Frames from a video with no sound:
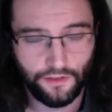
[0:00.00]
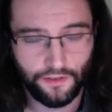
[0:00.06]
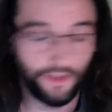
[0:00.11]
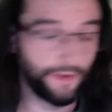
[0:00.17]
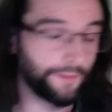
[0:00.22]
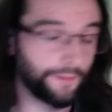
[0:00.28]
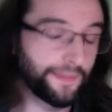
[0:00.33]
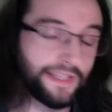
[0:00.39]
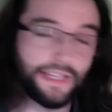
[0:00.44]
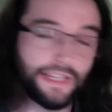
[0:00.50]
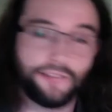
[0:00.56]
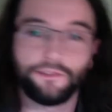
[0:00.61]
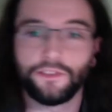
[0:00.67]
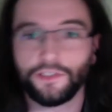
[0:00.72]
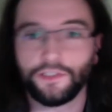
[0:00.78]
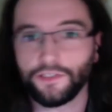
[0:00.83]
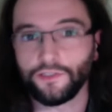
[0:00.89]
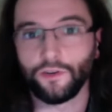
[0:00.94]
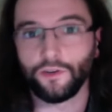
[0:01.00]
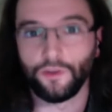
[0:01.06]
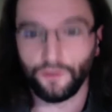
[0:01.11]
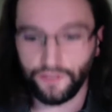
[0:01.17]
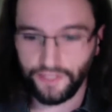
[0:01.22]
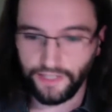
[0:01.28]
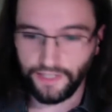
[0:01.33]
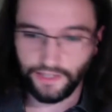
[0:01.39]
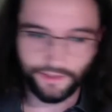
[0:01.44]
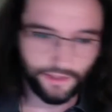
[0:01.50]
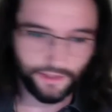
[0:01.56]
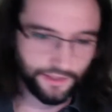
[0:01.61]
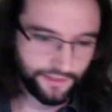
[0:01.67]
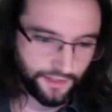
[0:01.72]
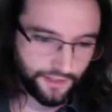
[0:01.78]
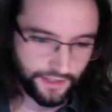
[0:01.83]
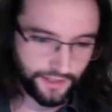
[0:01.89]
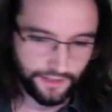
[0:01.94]
I mean, even the story and the
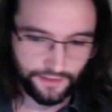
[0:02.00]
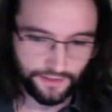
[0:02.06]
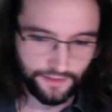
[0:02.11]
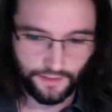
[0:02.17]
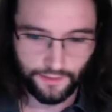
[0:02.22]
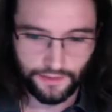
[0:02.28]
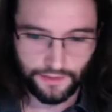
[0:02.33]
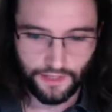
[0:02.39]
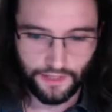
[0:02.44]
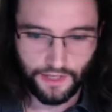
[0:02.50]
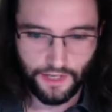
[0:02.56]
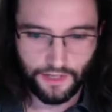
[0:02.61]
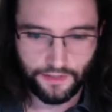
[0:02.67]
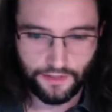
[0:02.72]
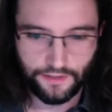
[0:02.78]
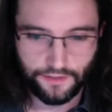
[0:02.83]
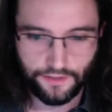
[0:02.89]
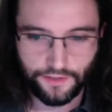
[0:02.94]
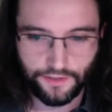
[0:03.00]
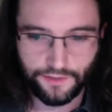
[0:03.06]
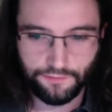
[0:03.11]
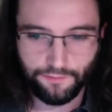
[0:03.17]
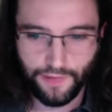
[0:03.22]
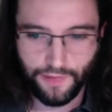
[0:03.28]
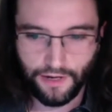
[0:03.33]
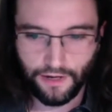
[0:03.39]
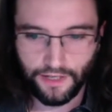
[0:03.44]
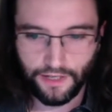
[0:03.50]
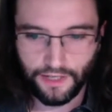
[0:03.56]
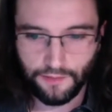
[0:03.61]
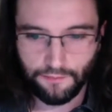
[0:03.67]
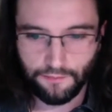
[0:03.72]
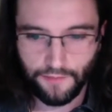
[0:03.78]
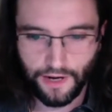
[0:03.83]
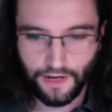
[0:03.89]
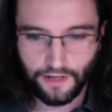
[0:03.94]
designs. I mean, there's barely a
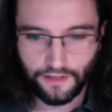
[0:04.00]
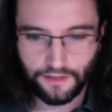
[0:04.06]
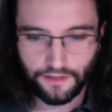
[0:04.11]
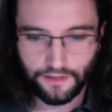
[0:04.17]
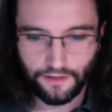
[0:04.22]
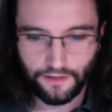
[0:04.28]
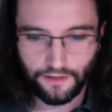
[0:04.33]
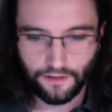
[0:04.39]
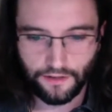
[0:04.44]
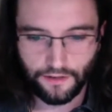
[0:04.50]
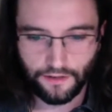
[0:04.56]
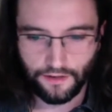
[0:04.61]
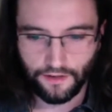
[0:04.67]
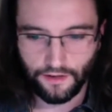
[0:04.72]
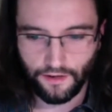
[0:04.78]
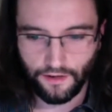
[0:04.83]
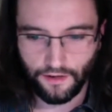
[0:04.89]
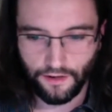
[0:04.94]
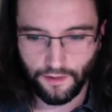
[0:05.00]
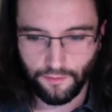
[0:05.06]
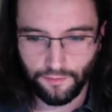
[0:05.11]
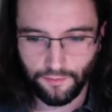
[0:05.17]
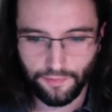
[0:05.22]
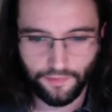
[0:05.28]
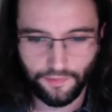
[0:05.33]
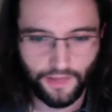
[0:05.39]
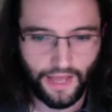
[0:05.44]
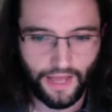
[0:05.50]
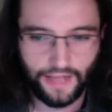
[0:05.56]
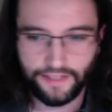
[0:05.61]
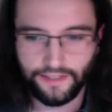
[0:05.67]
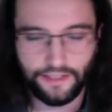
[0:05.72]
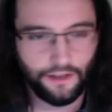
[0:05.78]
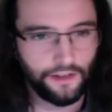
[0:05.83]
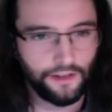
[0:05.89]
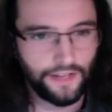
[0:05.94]
mark or
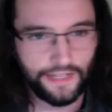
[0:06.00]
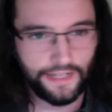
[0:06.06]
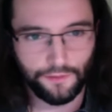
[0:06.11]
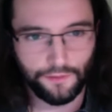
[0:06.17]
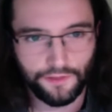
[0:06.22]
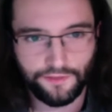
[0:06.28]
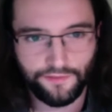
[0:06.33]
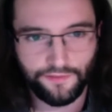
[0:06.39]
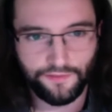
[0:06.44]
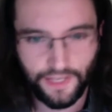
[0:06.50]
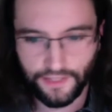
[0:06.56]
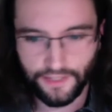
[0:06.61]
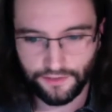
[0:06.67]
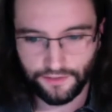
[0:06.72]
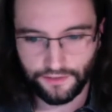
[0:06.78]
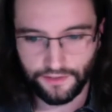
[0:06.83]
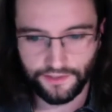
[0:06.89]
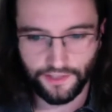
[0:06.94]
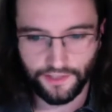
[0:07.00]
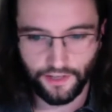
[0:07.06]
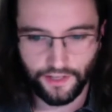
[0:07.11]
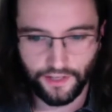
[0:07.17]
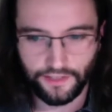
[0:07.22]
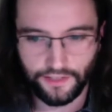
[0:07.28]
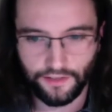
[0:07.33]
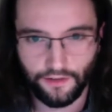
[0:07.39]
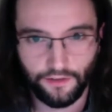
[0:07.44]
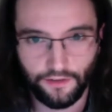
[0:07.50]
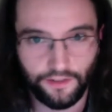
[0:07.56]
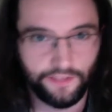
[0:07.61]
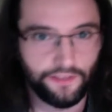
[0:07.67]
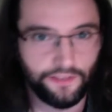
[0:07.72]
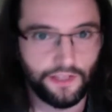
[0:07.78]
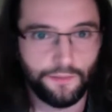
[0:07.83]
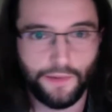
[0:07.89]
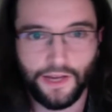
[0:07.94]
anything on anyone's face or design or
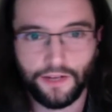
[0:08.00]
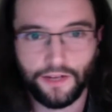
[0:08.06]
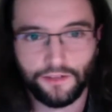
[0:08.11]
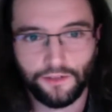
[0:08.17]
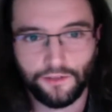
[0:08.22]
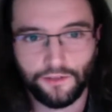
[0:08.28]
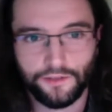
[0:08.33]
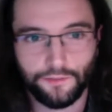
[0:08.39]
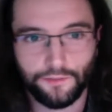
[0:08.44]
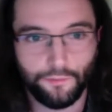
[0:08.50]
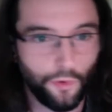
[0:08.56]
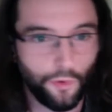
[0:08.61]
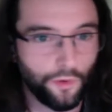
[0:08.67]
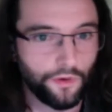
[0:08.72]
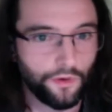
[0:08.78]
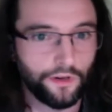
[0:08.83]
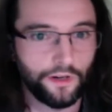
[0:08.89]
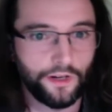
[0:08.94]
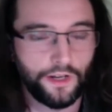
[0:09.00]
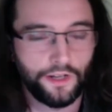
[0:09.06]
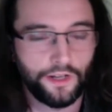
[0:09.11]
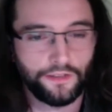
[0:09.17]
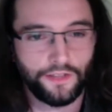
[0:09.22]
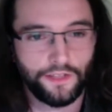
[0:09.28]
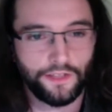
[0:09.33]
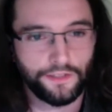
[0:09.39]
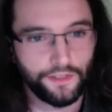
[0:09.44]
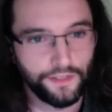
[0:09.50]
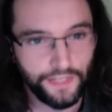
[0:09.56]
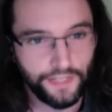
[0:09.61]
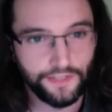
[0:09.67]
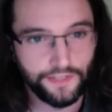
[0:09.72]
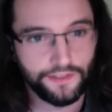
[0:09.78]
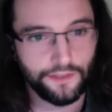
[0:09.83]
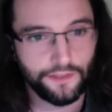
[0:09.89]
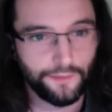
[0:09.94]
even the backgrounds more than there
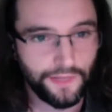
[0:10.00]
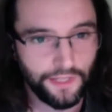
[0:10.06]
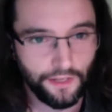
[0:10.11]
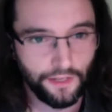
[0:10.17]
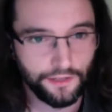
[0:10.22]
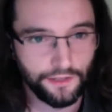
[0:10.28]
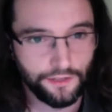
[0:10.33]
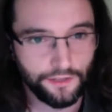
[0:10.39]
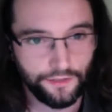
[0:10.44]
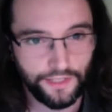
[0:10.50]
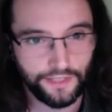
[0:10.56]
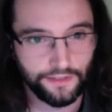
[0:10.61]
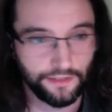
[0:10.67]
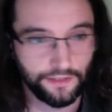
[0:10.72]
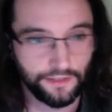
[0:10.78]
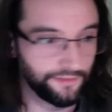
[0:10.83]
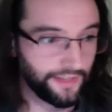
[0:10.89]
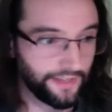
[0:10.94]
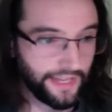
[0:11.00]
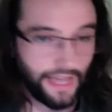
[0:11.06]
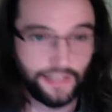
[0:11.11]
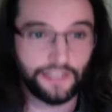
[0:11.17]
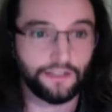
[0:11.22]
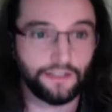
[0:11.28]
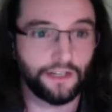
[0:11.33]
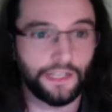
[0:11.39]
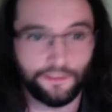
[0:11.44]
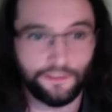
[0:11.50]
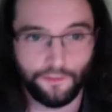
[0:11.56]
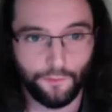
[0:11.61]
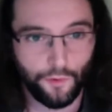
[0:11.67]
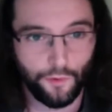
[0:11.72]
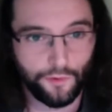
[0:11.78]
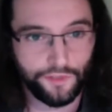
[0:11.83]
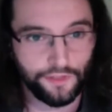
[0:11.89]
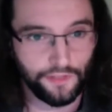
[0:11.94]
needs to be on screen to convey any kind of
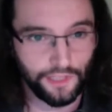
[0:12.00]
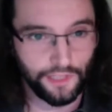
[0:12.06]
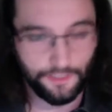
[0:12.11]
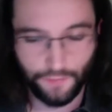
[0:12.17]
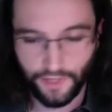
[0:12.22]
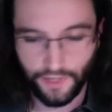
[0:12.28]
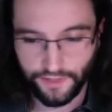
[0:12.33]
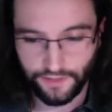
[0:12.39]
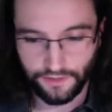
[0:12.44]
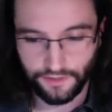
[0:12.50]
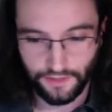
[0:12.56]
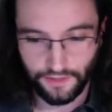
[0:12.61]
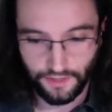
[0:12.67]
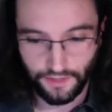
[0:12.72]
emotion, expression.